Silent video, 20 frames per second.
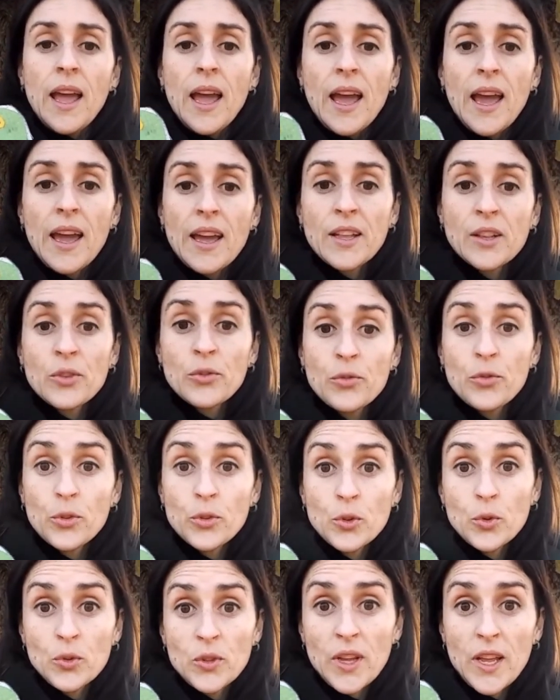And for
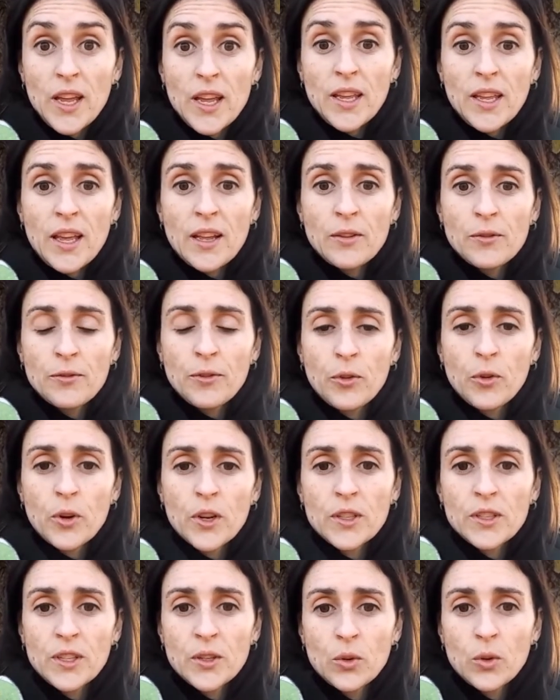today, and
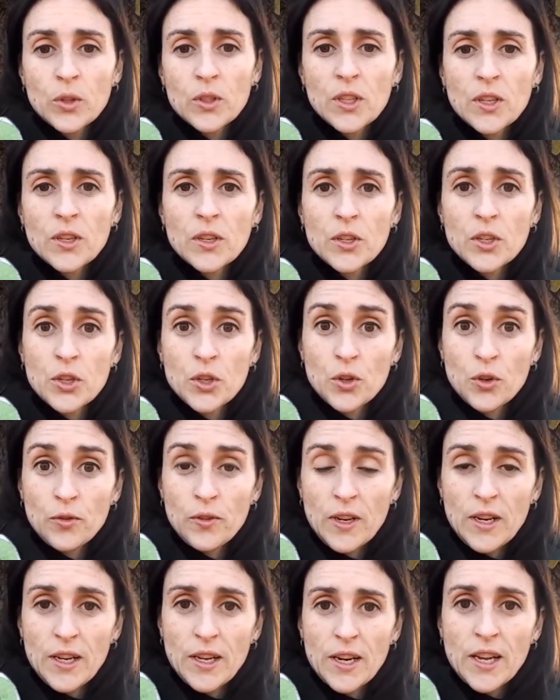for the northern
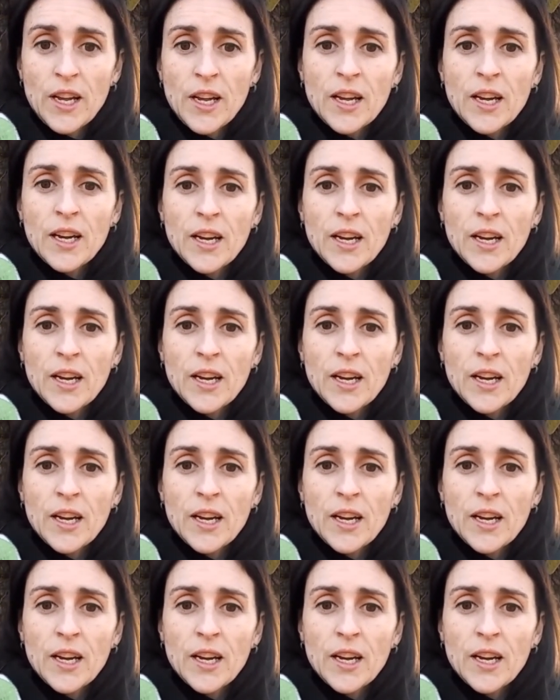shoveler,